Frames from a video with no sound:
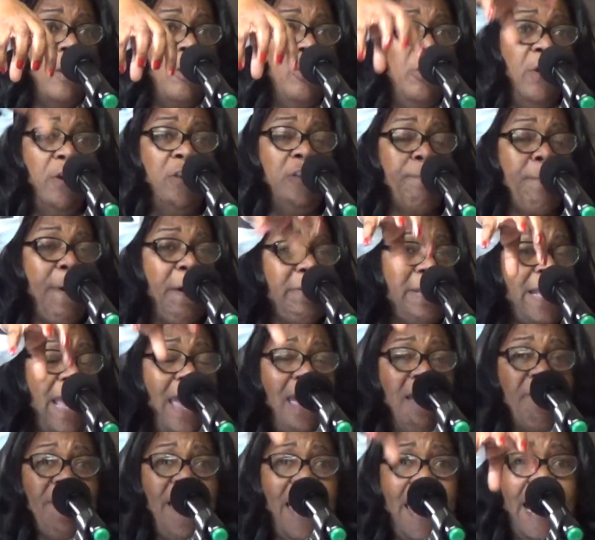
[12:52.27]
You're supposed to
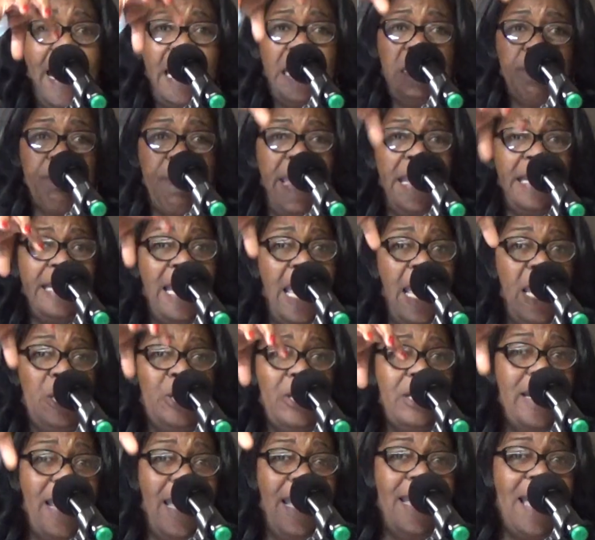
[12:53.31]
have an
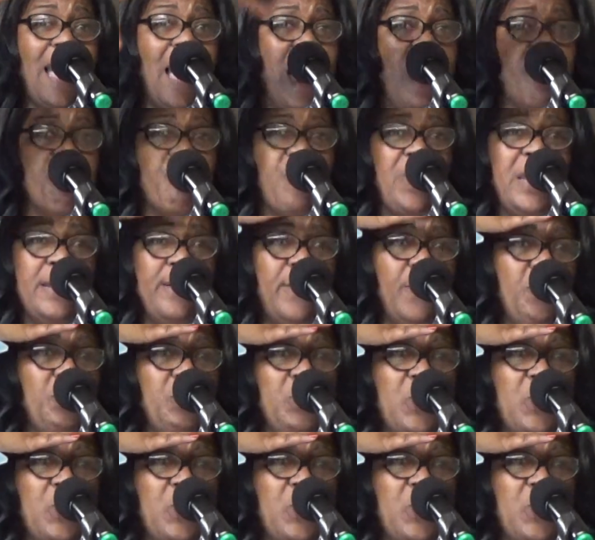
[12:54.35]
expectation that God renew